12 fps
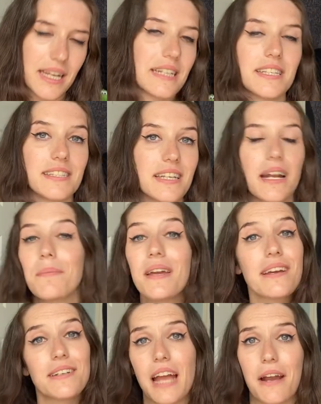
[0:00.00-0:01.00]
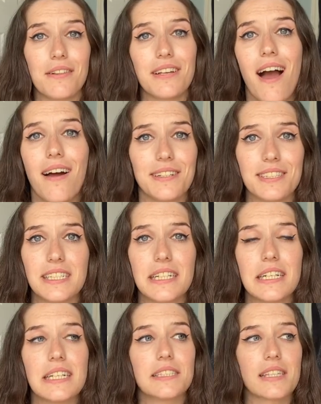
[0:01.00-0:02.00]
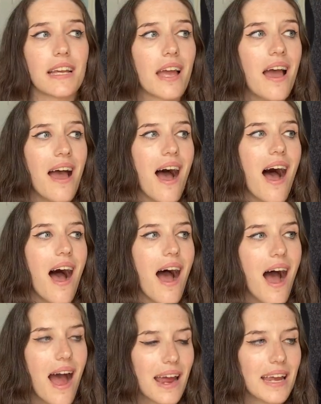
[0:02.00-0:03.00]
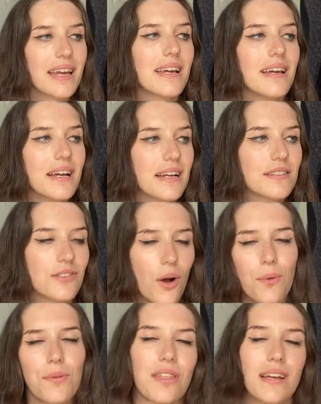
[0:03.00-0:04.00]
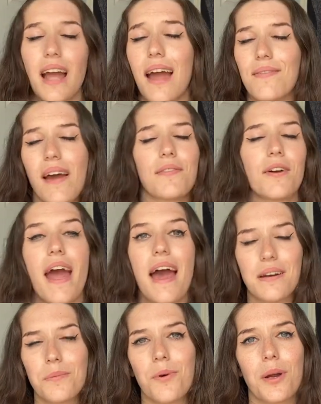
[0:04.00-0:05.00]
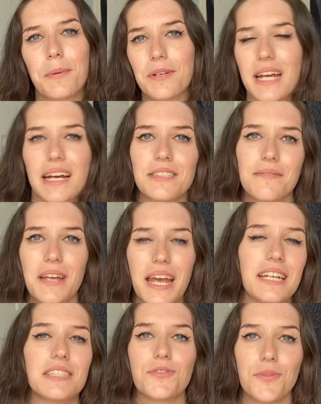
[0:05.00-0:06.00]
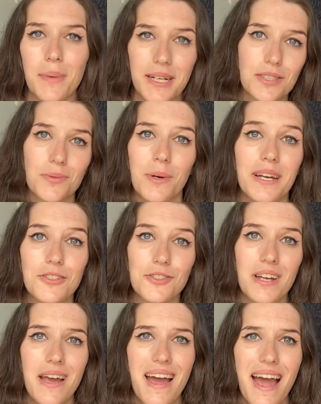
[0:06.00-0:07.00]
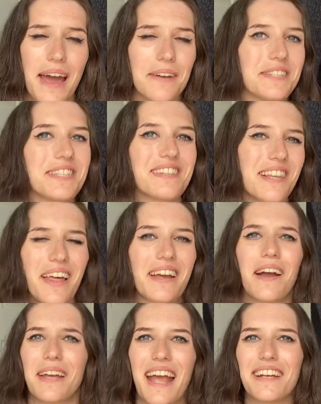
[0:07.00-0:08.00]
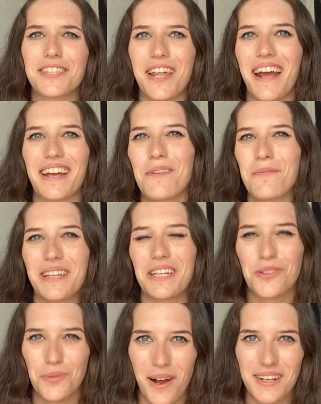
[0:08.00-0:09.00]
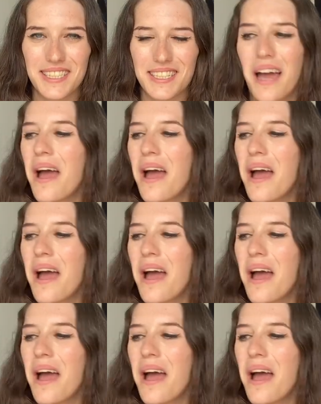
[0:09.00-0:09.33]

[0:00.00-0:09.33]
cases, and I'm being entirely honest here. It's like, I don't think I've ever had a more protective case for my Switch, and it's like a case that I can really trust.